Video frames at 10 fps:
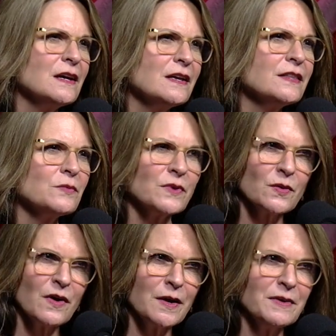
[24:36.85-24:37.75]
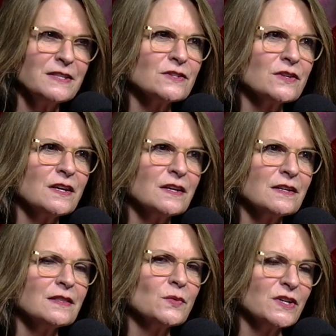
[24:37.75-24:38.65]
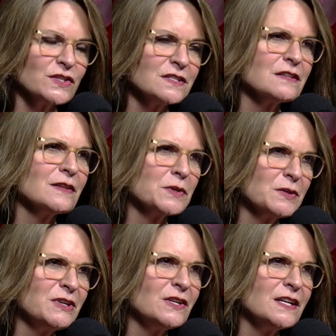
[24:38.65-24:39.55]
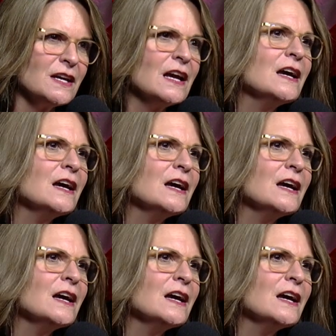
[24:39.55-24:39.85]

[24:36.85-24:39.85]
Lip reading: the requirements or the wishes of the community,